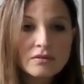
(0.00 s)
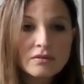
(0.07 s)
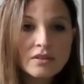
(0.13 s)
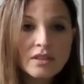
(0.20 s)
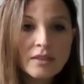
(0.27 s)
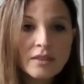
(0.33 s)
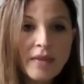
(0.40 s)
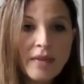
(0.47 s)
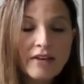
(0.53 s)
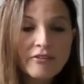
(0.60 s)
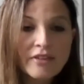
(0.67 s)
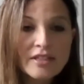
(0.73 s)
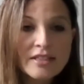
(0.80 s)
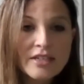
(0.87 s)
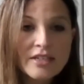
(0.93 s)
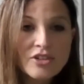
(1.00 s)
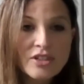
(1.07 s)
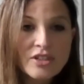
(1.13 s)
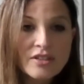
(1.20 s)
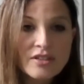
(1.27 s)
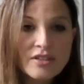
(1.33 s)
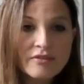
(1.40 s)
uh,
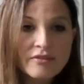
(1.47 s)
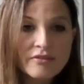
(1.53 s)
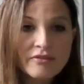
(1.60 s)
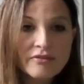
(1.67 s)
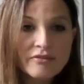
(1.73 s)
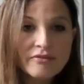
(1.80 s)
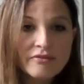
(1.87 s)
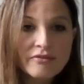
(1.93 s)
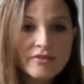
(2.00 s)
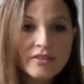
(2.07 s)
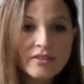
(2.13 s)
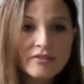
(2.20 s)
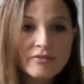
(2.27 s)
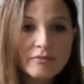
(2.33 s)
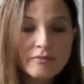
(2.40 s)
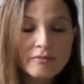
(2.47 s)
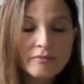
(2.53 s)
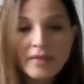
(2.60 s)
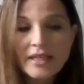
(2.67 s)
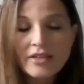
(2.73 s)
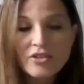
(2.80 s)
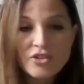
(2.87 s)
manifestations of of
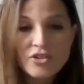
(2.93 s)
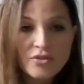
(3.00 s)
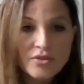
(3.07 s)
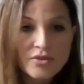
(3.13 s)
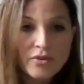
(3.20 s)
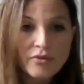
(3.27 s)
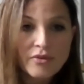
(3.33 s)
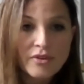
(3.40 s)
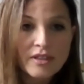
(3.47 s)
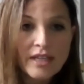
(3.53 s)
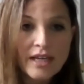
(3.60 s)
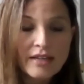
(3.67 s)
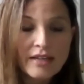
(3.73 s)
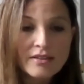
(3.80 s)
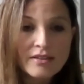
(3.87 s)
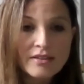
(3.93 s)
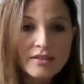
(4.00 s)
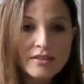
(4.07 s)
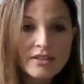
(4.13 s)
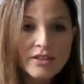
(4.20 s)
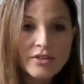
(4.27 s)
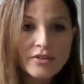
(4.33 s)
my issues over the last
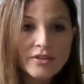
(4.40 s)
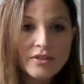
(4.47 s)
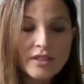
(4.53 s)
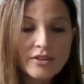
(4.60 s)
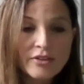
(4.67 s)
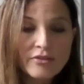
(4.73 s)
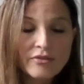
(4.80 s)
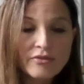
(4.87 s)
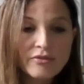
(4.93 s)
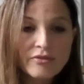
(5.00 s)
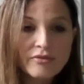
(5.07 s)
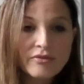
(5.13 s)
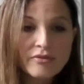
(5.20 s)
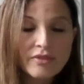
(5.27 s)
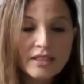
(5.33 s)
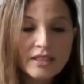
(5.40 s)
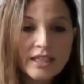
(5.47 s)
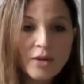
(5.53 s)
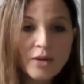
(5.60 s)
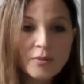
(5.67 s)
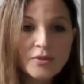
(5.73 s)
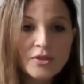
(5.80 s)
year, and you've really
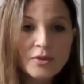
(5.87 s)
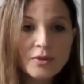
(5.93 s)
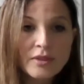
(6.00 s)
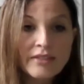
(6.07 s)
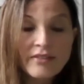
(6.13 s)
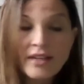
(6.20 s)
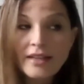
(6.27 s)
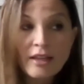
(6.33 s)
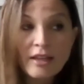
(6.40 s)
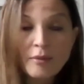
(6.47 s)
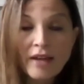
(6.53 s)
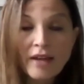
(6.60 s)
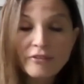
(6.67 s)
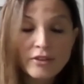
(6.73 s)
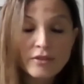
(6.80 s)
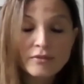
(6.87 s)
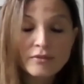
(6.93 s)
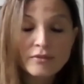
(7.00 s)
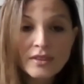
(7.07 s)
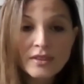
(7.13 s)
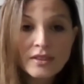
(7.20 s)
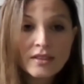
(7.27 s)
helped to alleviate them. I feel,
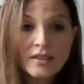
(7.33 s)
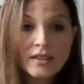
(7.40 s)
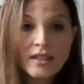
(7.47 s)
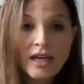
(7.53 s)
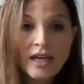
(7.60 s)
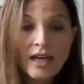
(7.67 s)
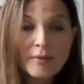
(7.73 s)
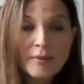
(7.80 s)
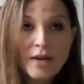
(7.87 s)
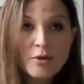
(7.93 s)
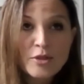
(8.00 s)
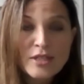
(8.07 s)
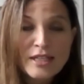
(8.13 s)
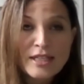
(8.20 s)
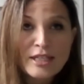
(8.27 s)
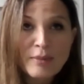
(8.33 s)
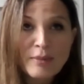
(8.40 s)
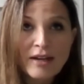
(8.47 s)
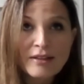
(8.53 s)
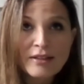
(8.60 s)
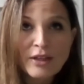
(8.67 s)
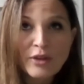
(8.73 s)
I mean, I was thinking
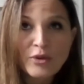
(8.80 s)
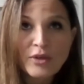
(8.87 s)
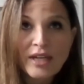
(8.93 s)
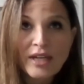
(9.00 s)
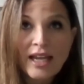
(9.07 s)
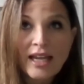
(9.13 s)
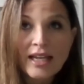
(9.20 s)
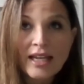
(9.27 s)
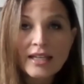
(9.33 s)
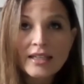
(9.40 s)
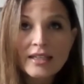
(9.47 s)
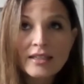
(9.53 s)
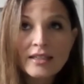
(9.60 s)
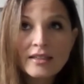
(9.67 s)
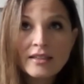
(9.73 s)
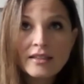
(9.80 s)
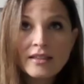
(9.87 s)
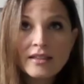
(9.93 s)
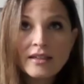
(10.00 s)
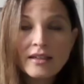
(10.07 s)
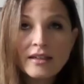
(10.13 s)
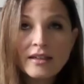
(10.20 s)
about it the other day.
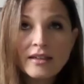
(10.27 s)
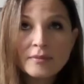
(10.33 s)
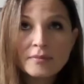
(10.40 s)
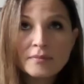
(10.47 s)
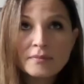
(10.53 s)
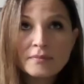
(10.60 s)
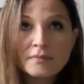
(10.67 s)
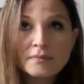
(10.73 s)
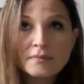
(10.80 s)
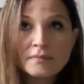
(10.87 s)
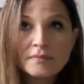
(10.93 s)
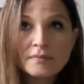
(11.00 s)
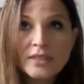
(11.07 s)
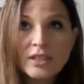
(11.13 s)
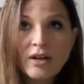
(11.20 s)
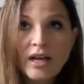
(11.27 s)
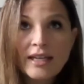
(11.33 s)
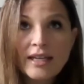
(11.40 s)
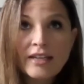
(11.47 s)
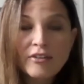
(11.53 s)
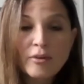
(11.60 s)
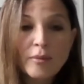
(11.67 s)
Um, you know, I
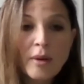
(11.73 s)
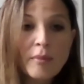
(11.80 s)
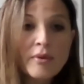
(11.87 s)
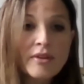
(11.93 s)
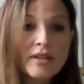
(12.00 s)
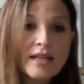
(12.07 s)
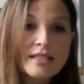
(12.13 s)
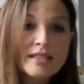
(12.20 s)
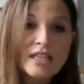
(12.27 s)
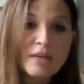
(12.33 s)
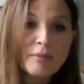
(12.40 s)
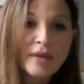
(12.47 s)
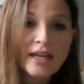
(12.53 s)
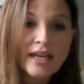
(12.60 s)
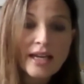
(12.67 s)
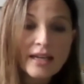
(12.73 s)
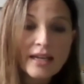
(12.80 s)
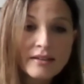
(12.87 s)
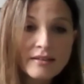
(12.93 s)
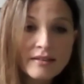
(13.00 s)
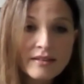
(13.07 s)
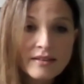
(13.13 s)
can't remember the last time I
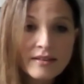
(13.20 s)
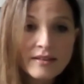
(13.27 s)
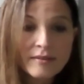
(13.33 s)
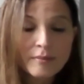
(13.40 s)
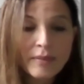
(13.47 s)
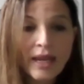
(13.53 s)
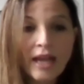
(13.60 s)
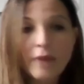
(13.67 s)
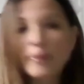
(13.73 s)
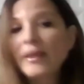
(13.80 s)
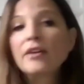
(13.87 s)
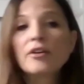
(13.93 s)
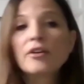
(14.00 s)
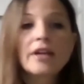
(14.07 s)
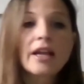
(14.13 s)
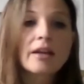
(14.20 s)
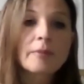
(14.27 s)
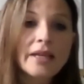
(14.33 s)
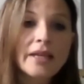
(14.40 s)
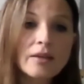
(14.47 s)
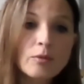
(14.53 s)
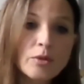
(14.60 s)
had back pain or neck
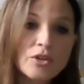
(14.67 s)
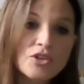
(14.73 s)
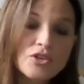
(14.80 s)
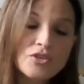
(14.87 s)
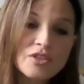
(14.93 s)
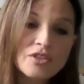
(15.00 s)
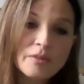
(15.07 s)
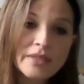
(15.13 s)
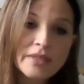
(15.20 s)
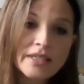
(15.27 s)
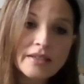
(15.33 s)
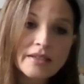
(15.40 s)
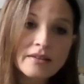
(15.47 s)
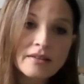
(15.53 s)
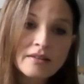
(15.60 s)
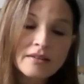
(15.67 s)
pain, which used to be,